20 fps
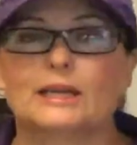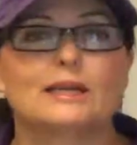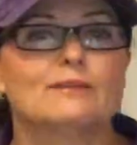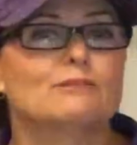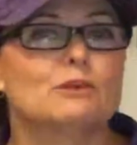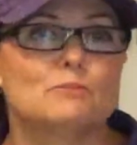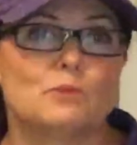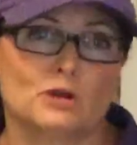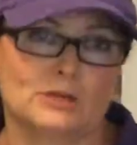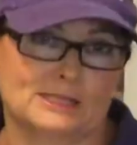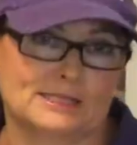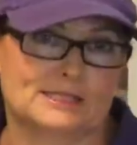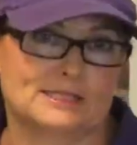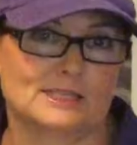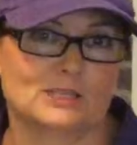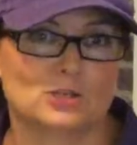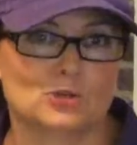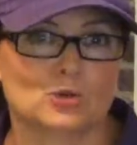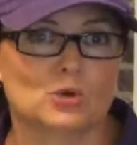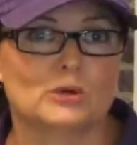Let everybody
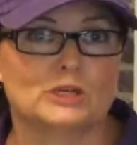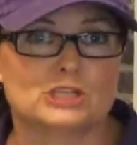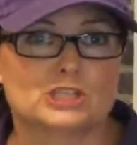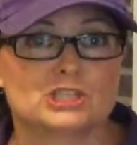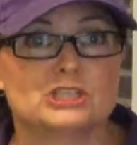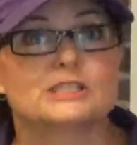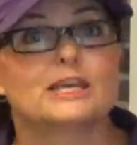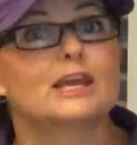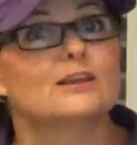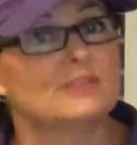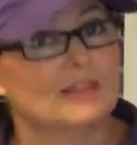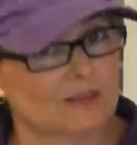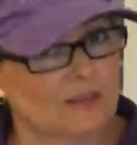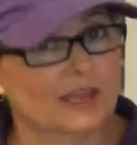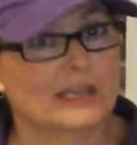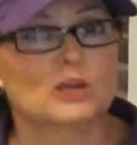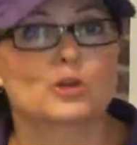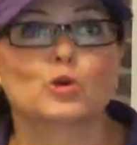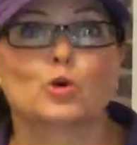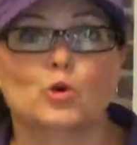see your questions and then
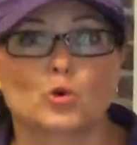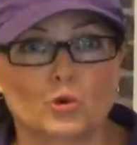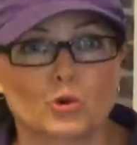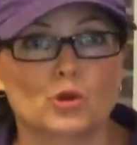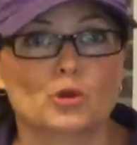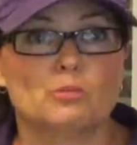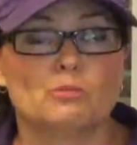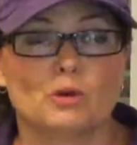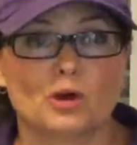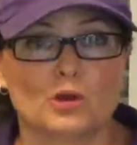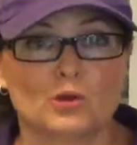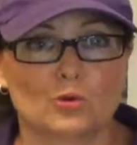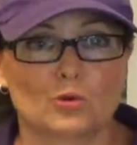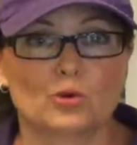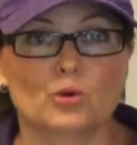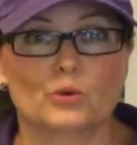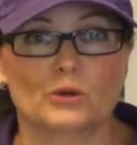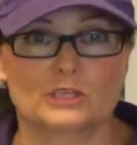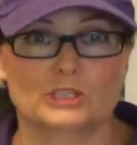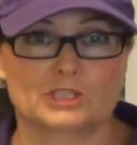they can all learn by
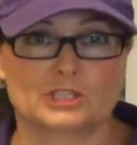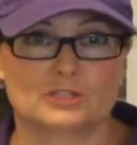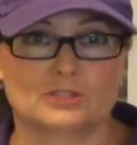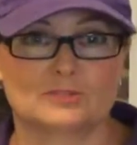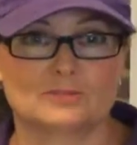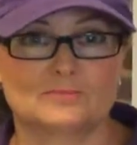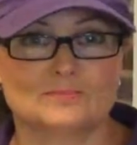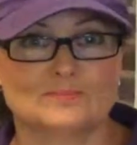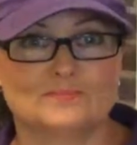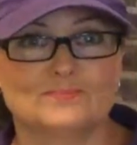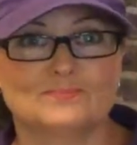your question.